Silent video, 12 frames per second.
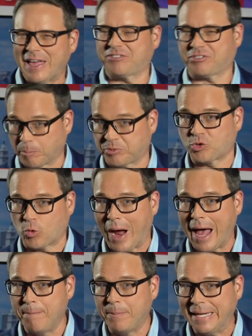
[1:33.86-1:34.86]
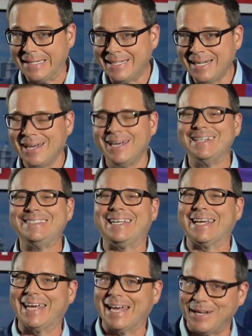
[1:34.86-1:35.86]
that subscribe button to
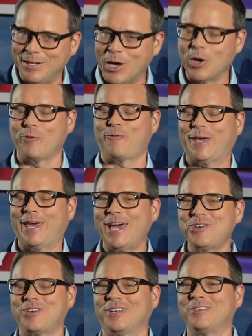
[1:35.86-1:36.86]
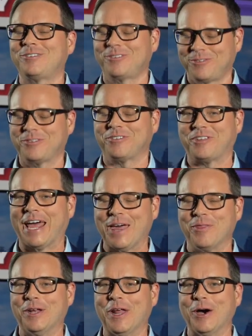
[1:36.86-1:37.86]
get notifications to stay in
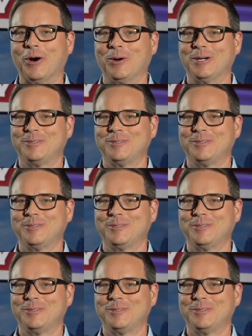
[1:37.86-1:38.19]
the know.